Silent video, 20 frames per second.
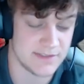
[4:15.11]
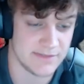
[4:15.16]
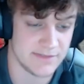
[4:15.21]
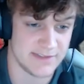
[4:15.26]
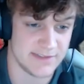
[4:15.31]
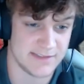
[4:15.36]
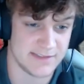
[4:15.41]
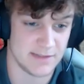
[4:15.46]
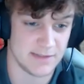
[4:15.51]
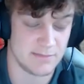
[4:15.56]
If
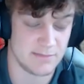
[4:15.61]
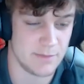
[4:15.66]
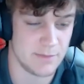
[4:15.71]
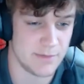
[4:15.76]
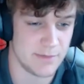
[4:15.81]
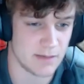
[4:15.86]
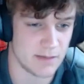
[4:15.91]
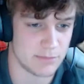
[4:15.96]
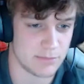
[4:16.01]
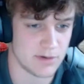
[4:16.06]
it's a
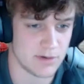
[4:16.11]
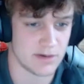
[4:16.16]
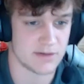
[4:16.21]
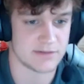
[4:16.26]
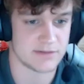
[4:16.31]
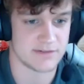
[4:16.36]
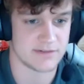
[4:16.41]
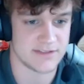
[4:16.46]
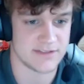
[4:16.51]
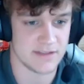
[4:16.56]
bigger
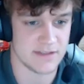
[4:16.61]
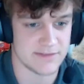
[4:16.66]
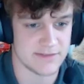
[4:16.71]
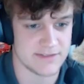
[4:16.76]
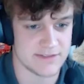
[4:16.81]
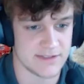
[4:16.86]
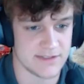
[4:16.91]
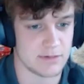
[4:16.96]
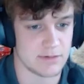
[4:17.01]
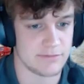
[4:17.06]
product or a service
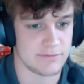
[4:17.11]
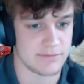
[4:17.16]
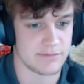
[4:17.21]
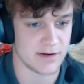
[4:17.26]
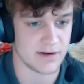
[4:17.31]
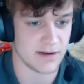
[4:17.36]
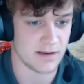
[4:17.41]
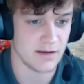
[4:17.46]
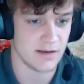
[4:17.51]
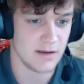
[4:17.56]
that you're
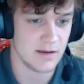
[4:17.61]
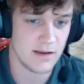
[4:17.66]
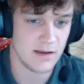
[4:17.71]
offering,